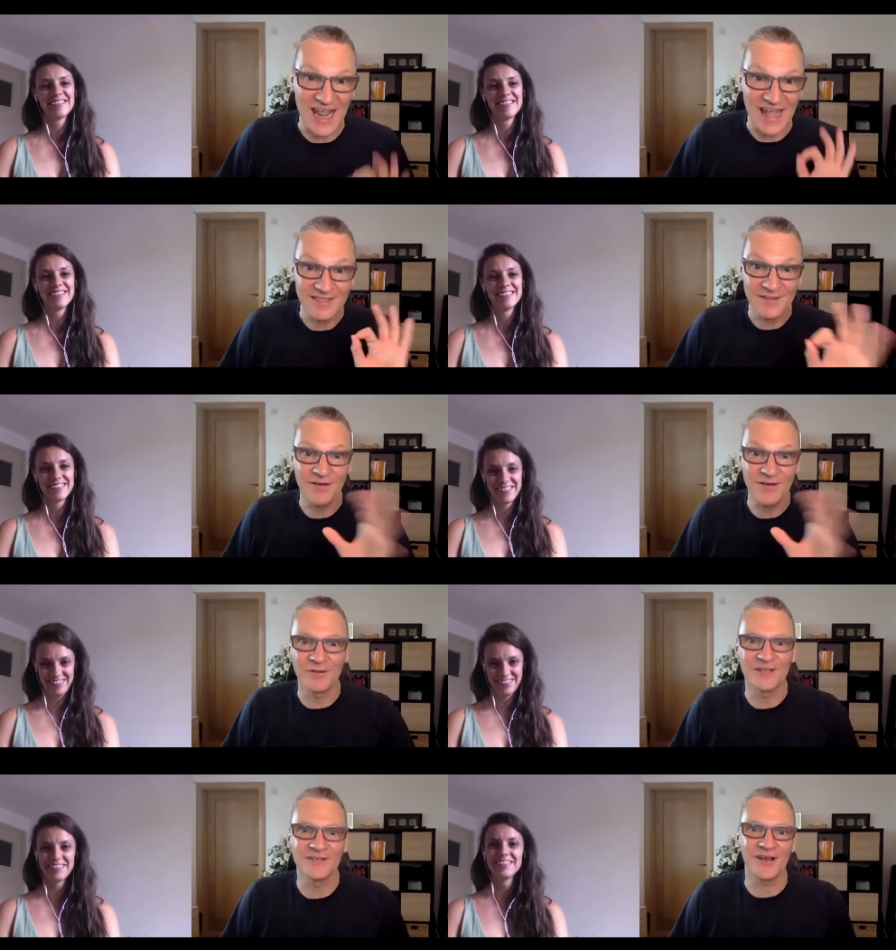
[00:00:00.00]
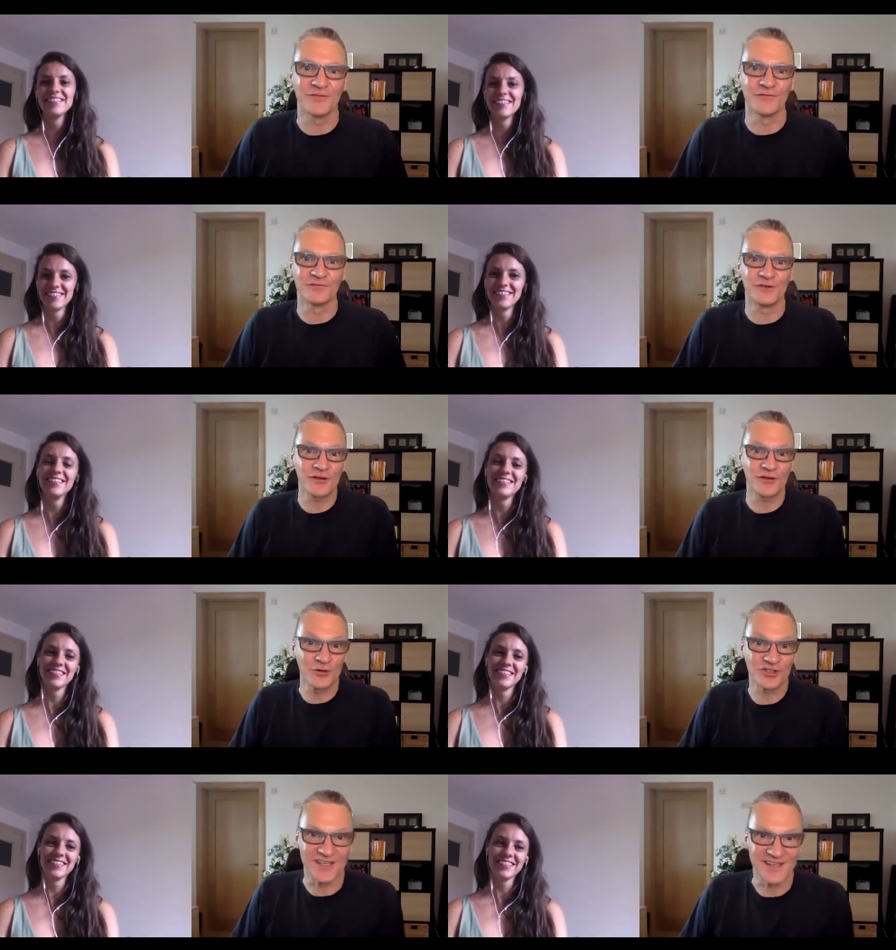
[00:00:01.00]
Speaker 1: and the founder of Ruwa
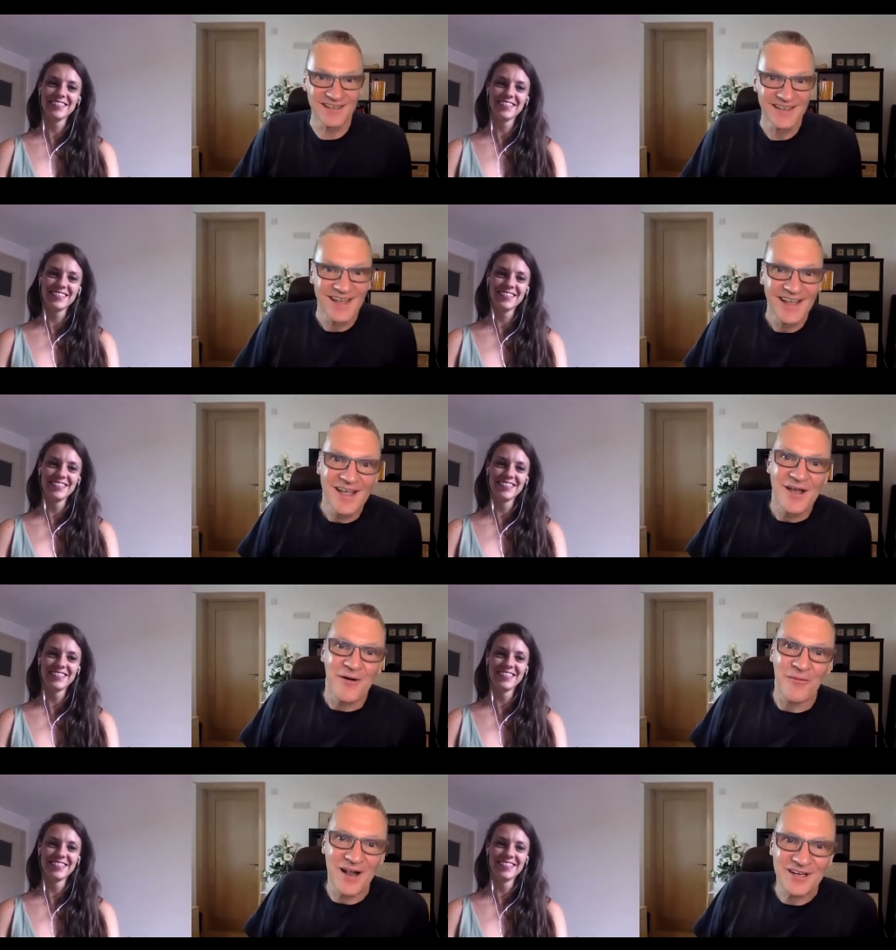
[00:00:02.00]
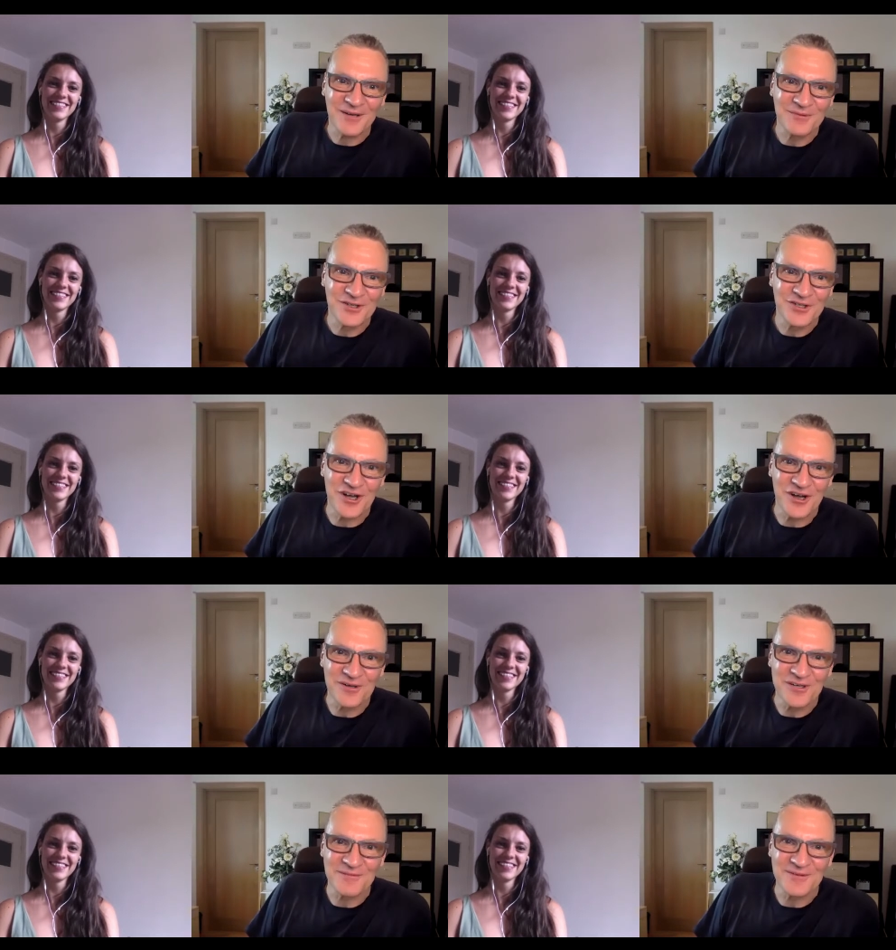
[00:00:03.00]
Coaching. Welcome to the show,
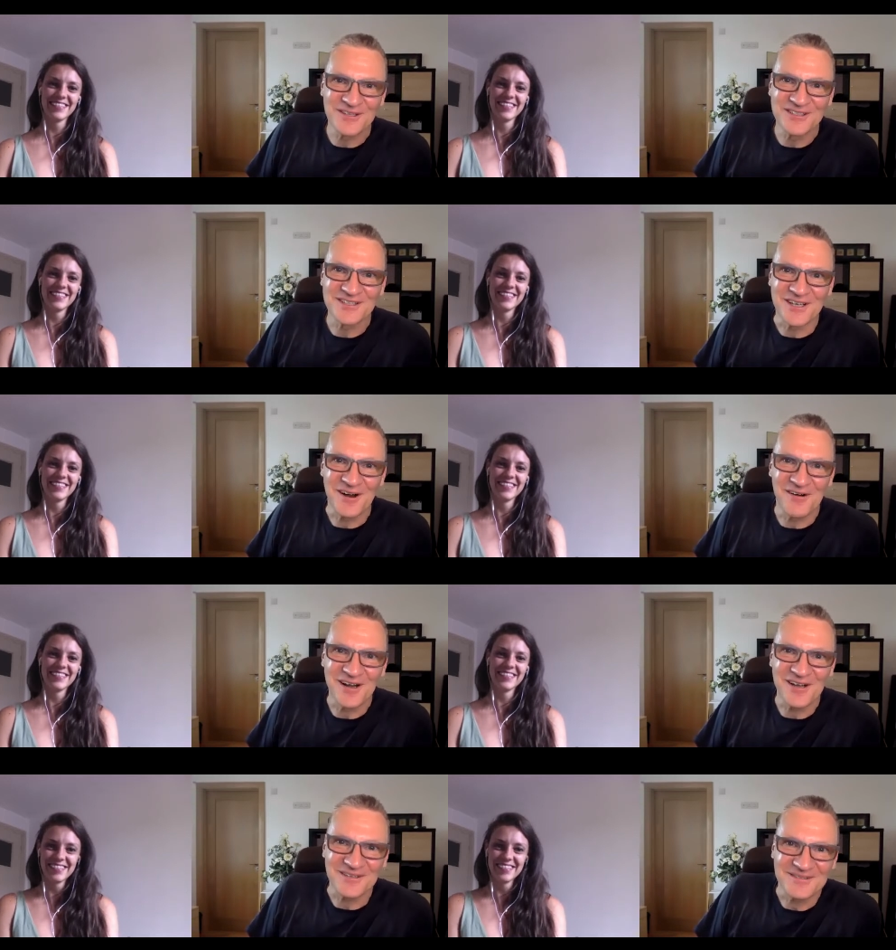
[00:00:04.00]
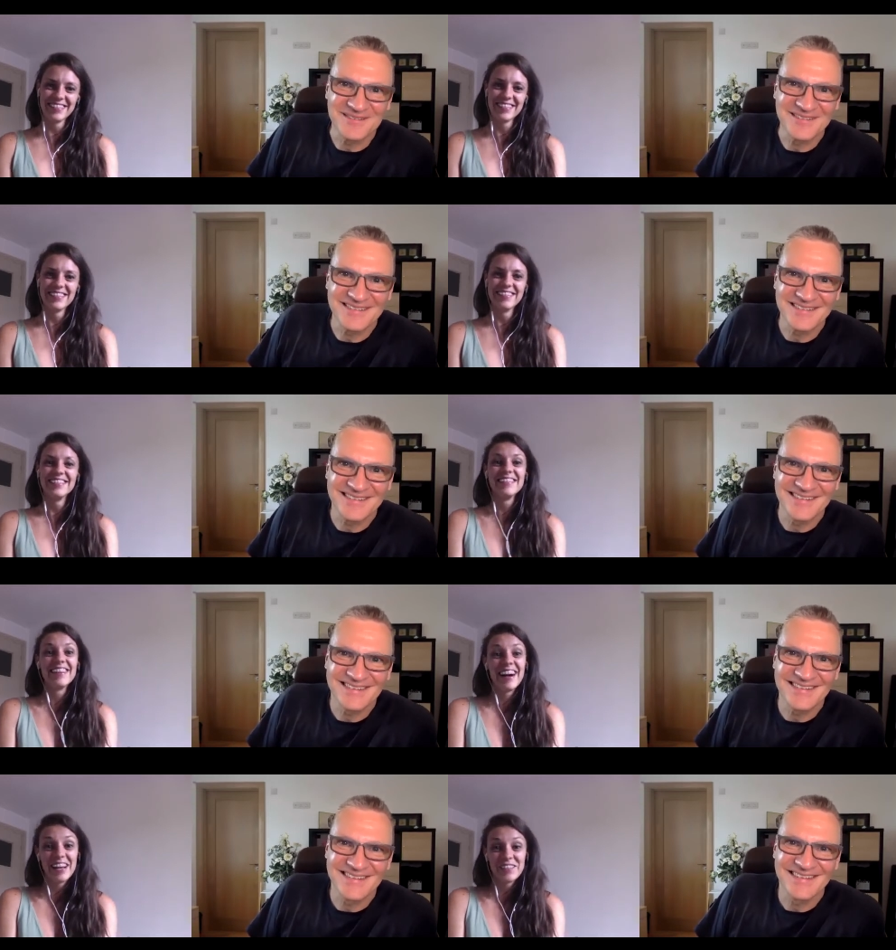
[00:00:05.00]
Kim Konsten. How are you?
Speaker 2: I
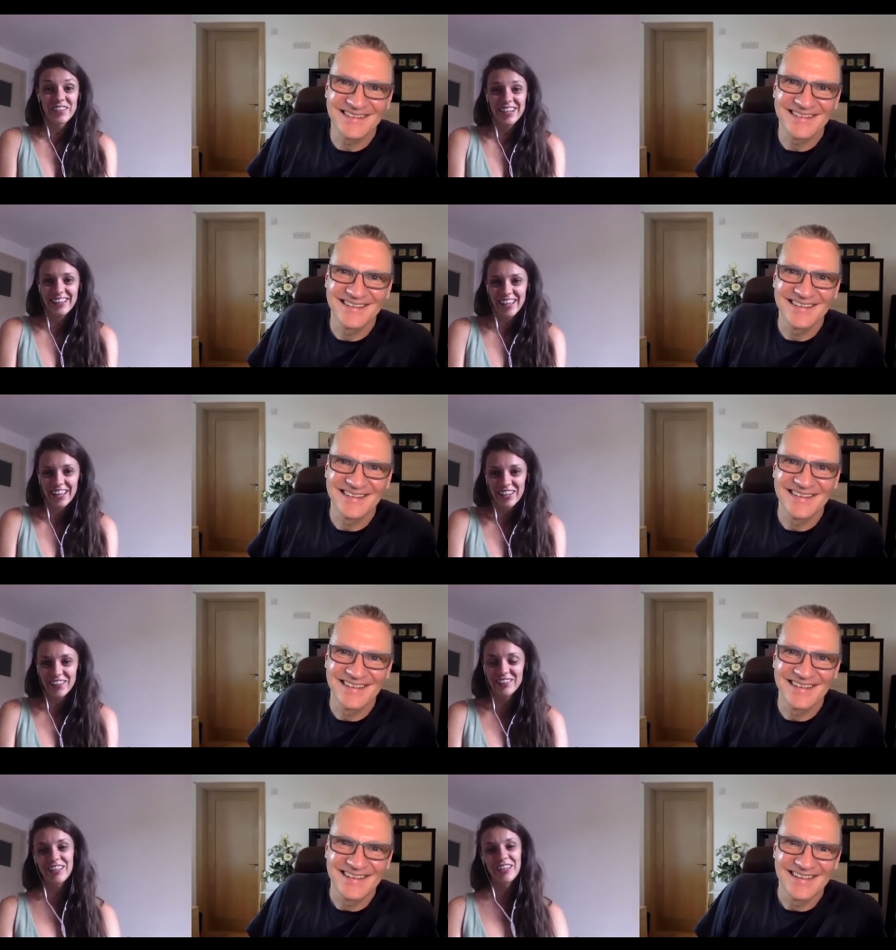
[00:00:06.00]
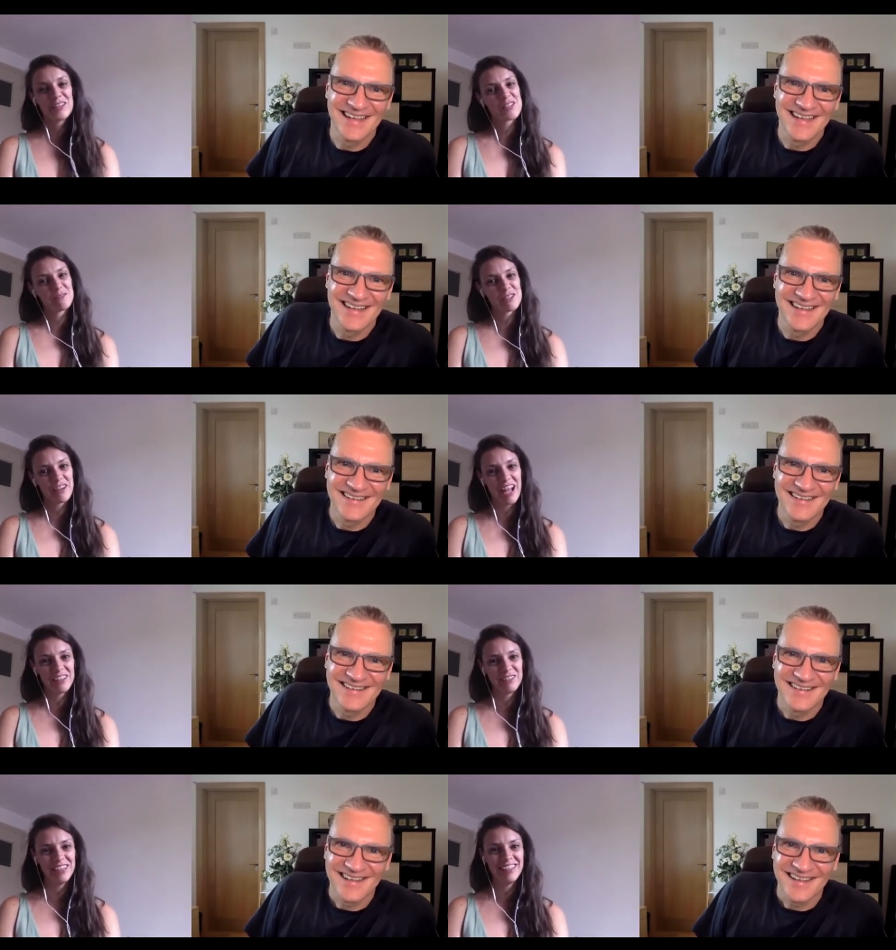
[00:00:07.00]
am great. Thank you. Thank you so much for having
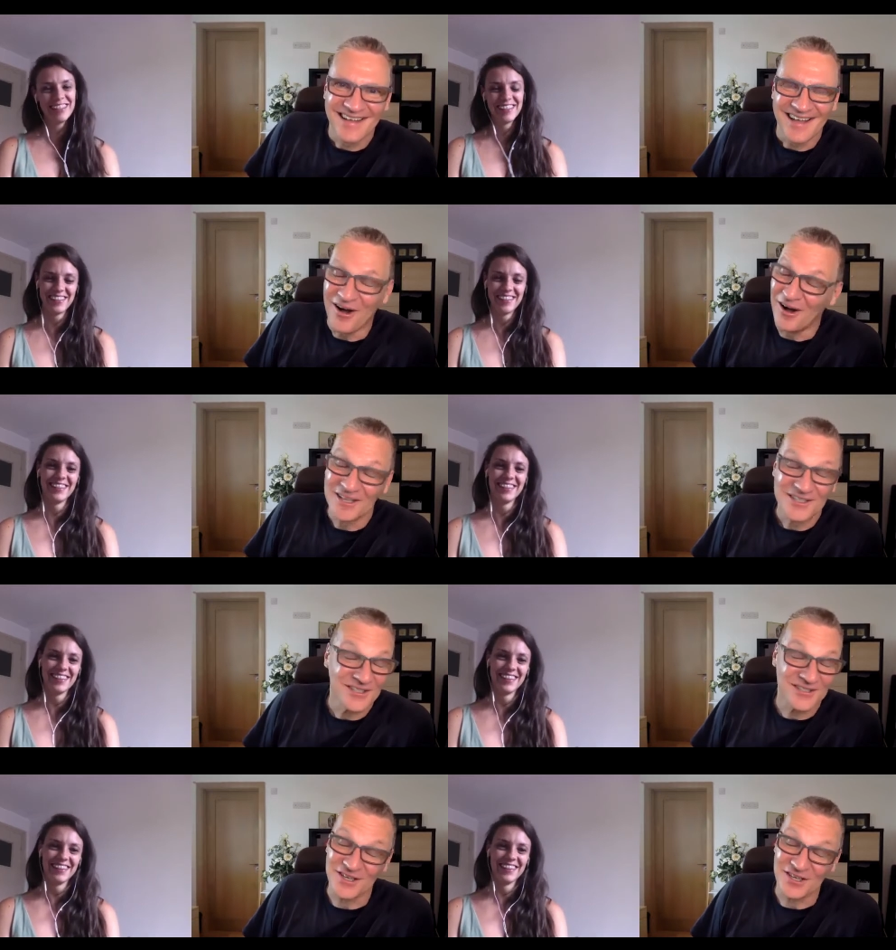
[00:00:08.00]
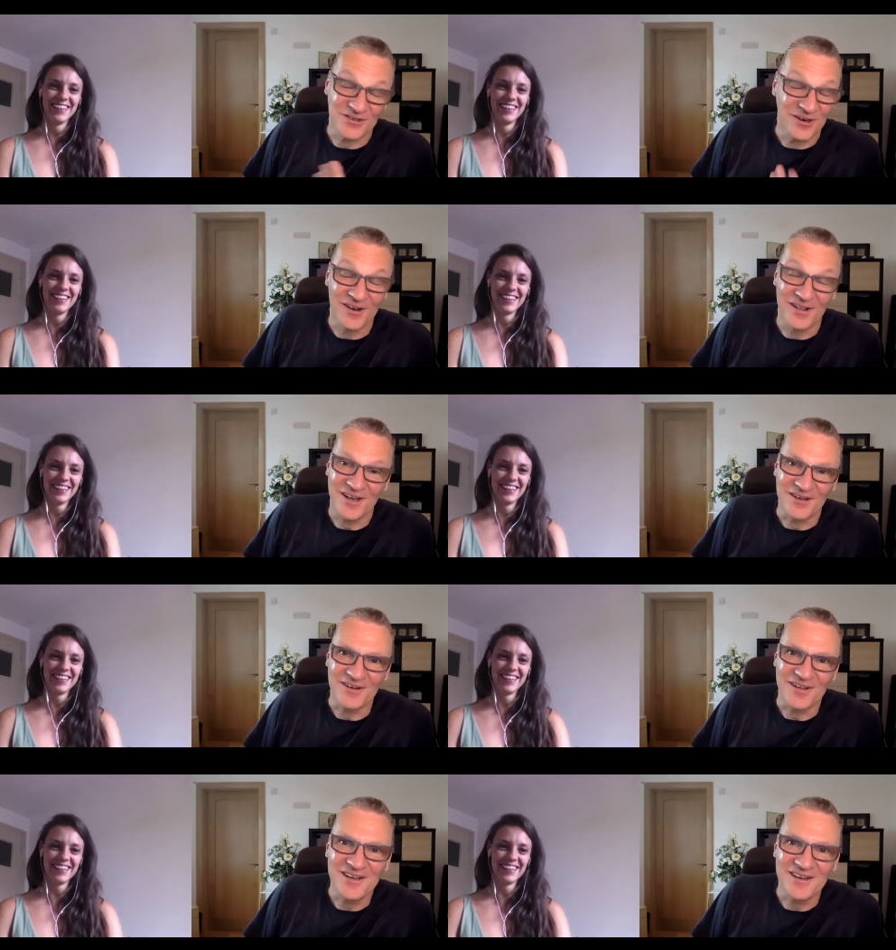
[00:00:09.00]
Speaker 1: me. Oh, it's such an honor that you're
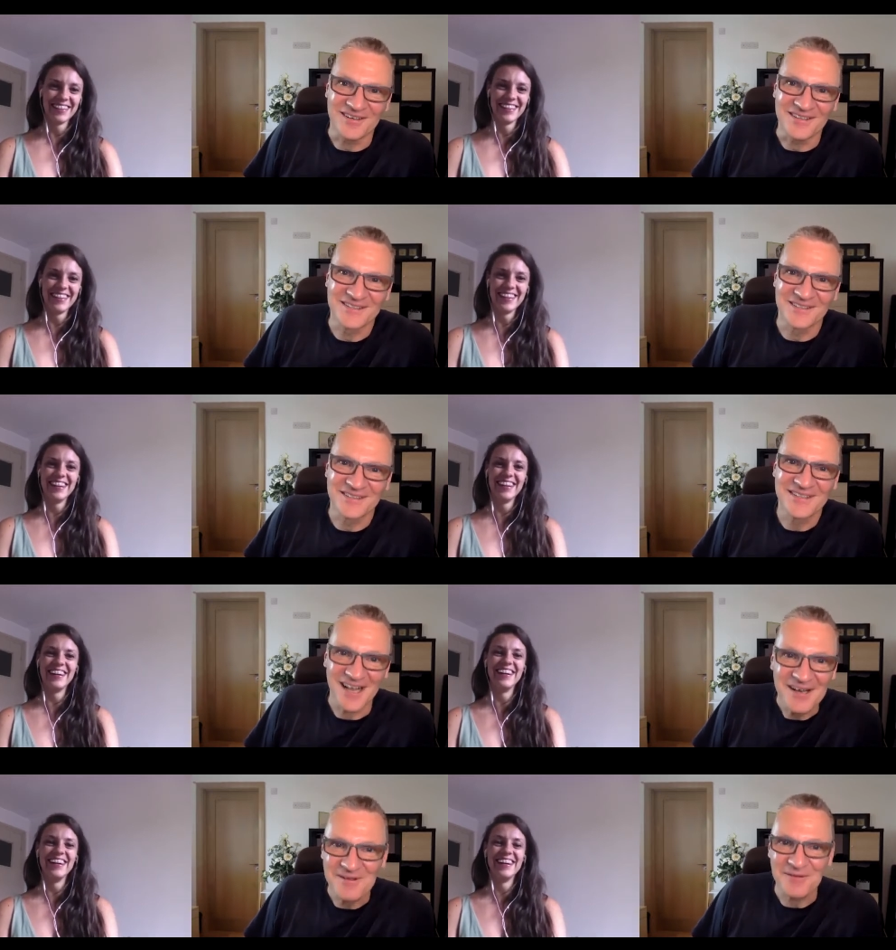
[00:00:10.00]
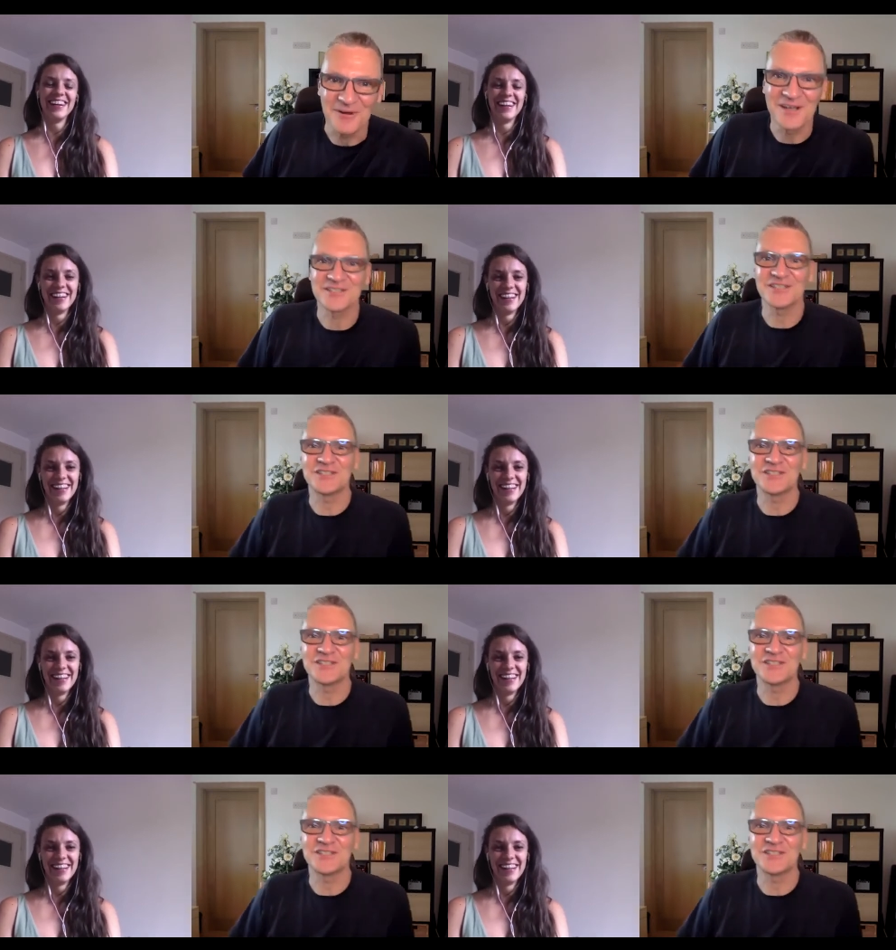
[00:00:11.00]
here. So tell me, what does a